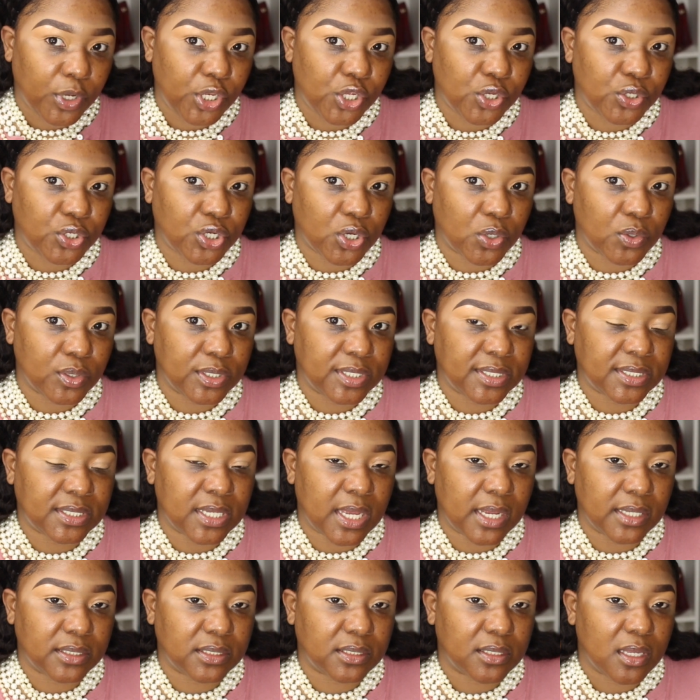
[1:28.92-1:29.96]
When you don't
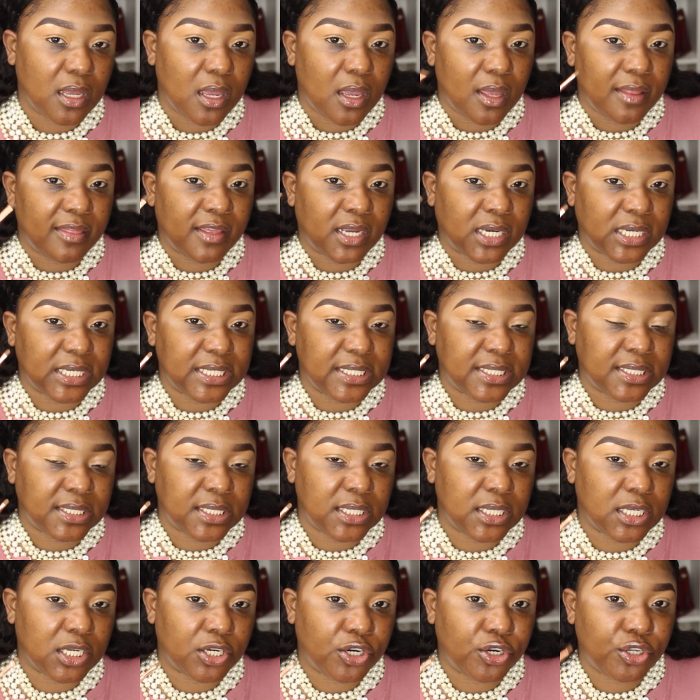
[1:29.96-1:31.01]
set the
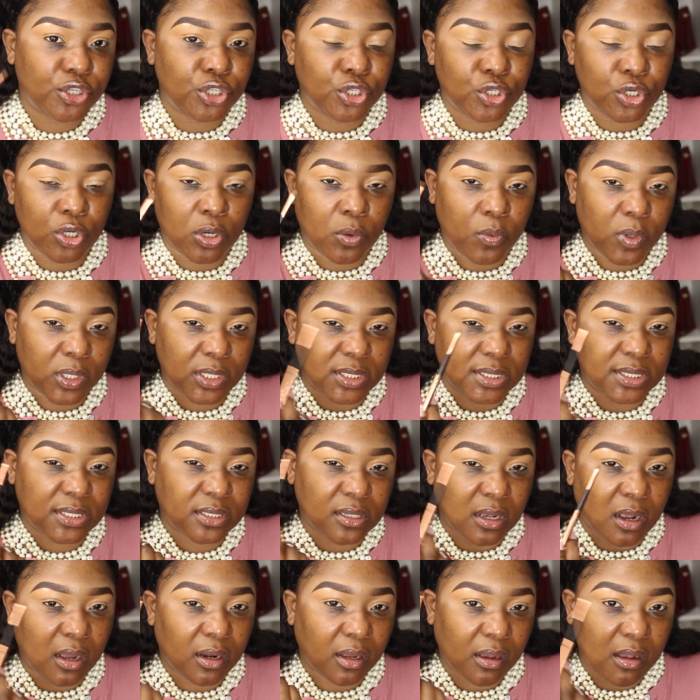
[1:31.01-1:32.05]
concealer, you don't want to
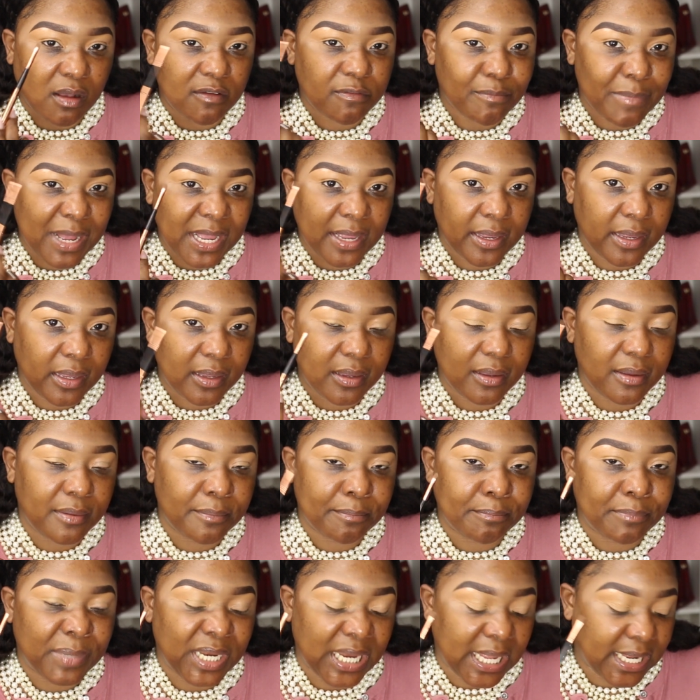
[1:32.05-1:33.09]
start off by
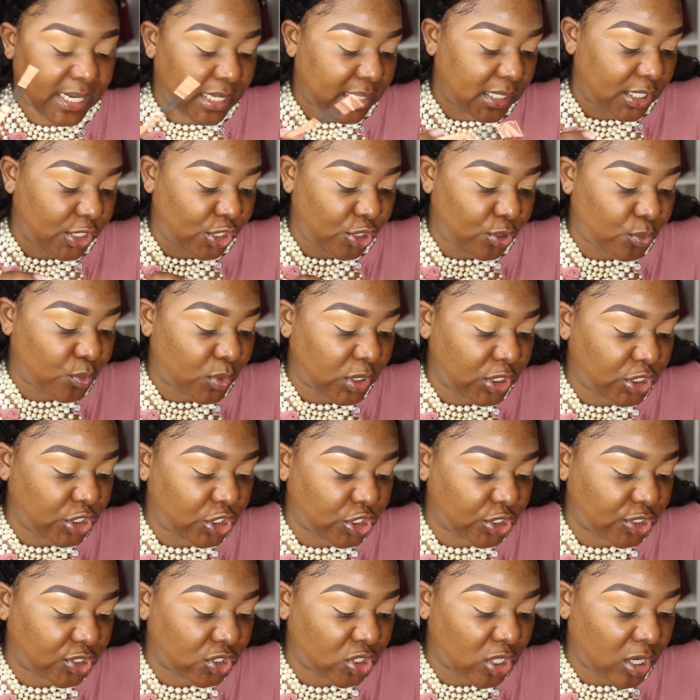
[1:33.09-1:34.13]
blending. You want to
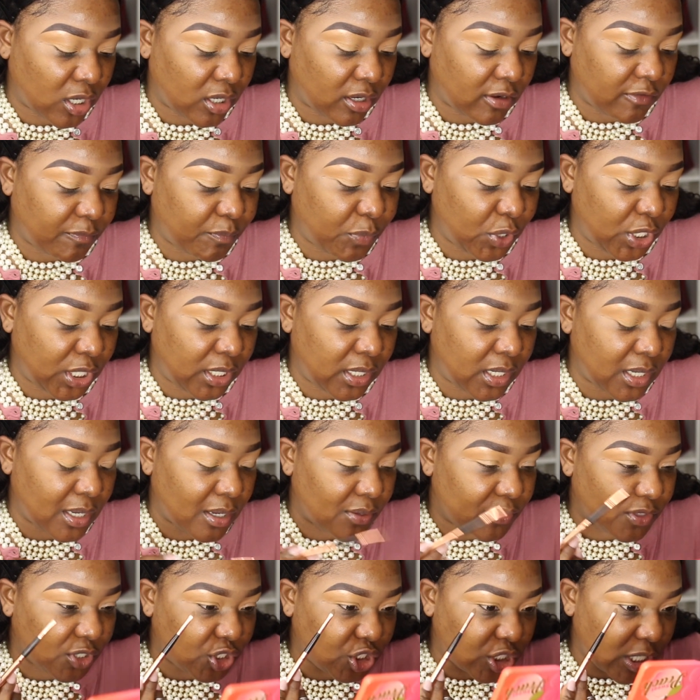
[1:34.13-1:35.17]
just start off putting
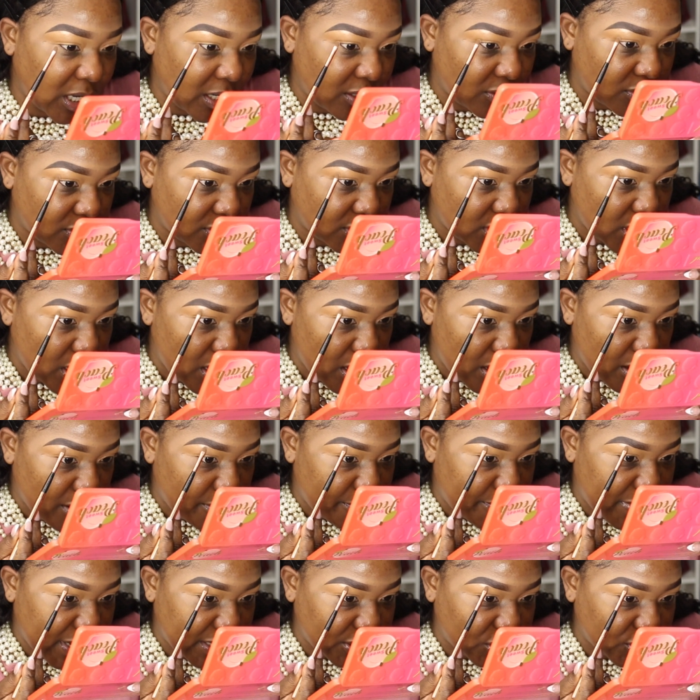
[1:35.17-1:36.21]
down the shadows
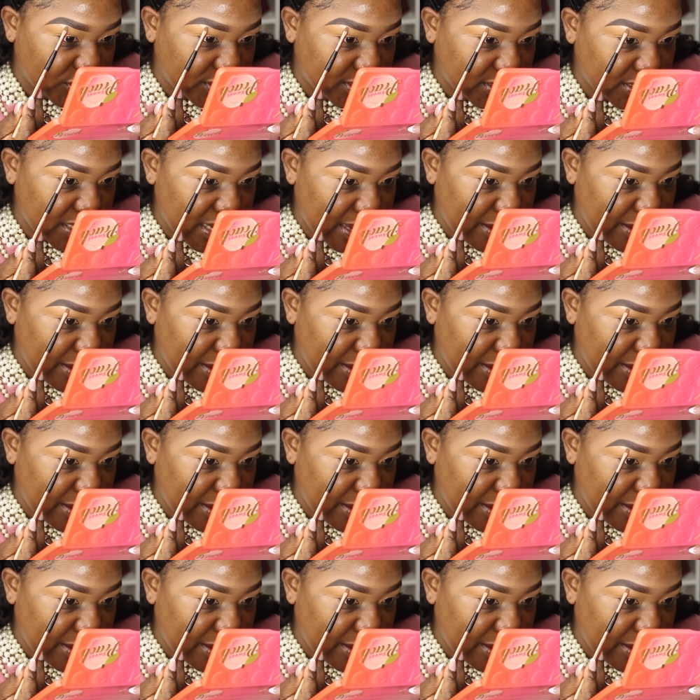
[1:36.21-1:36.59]
by just